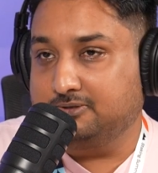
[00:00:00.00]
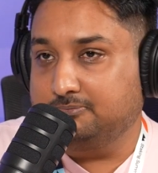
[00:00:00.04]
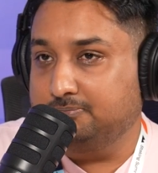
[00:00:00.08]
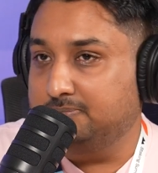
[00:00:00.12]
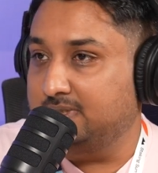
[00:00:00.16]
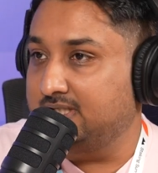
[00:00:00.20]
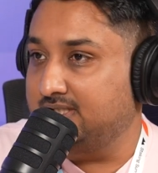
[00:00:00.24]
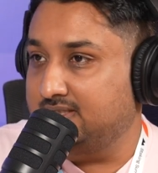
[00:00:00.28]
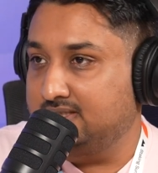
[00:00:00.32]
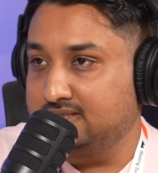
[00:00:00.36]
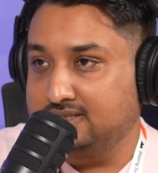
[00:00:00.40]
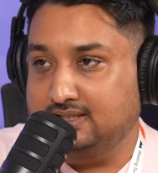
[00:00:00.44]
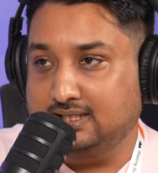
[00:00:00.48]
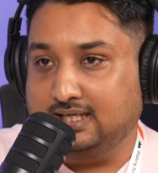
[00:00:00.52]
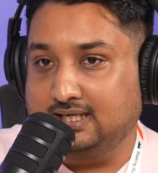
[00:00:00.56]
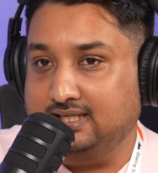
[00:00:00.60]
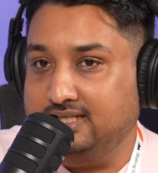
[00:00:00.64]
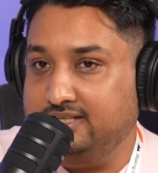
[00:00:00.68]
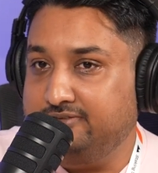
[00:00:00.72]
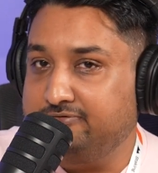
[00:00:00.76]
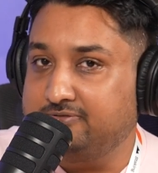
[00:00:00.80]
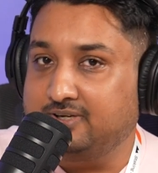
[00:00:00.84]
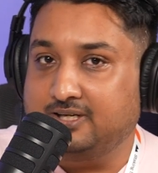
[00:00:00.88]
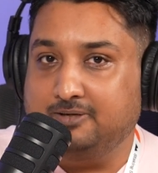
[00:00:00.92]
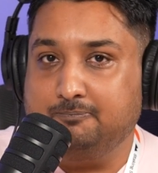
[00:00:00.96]
but
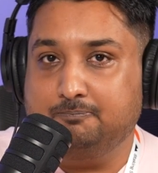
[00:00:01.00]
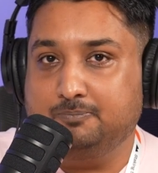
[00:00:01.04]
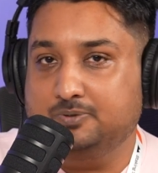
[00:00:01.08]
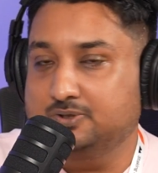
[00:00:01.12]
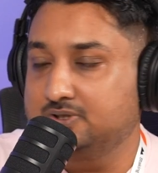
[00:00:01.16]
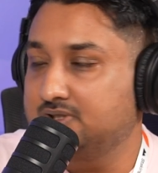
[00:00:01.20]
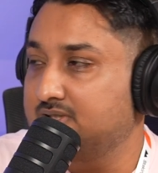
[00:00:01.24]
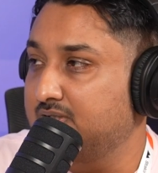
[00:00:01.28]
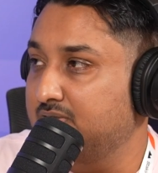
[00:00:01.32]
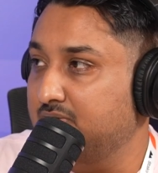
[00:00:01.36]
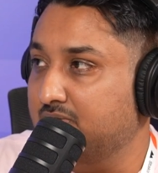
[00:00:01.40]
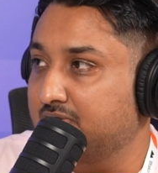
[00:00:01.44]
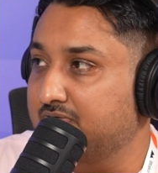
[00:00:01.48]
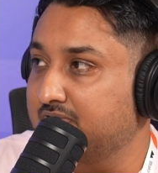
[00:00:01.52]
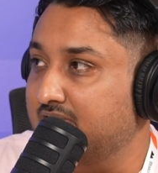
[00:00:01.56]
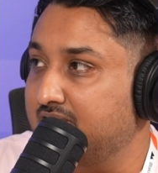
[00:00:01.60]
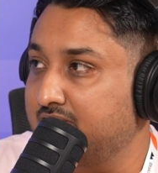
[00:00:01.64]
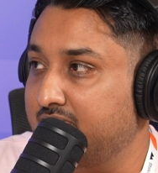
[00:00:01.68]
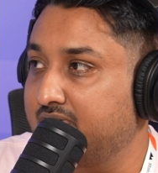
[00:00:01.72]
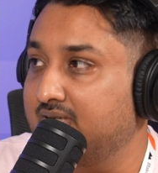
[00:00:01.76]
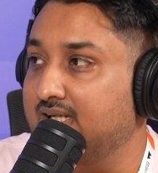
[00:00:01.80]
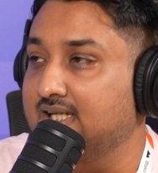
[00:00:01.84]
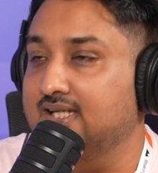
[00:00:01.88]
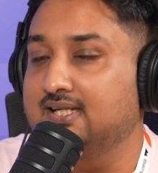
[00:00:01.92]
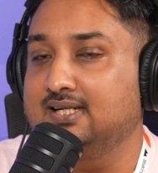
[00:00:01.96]
95% of the
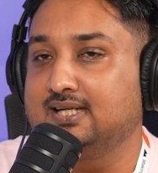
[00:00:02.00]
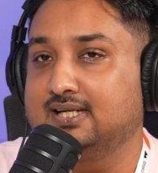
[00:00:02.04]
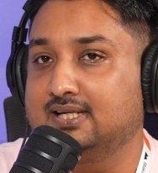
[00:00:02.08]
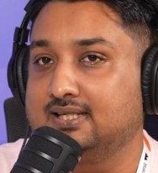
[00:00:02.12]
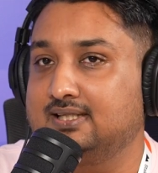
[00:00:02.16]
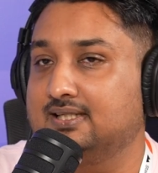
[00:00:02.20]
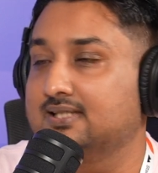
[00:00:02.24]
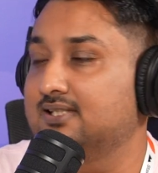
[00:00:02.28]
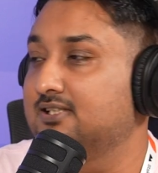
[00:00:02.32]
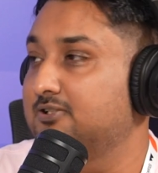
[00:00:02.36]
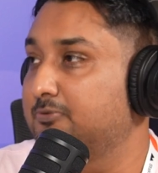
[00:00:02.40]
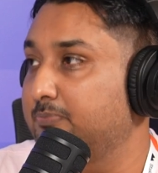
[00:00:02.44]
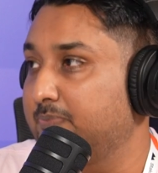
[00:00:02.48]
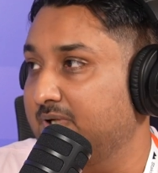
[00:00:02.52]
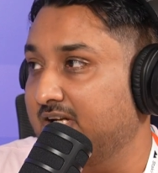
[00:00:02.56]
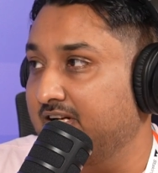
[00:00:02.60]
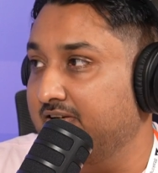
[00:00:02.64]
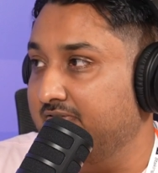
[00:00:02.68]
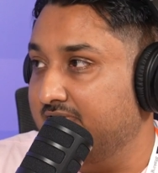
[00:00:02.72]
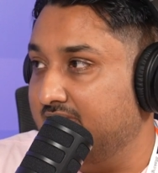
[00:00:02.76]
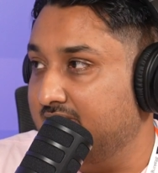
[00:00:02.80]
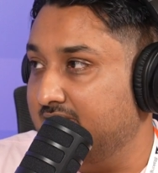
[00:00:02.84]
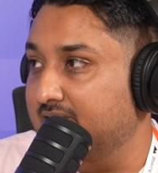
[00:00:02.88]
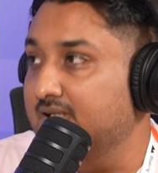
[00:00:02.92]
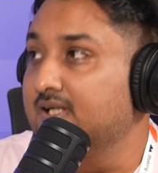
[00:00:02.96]
training data is
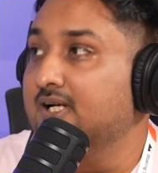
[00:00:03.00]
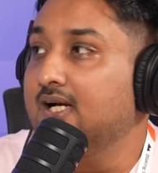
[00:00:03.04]
private.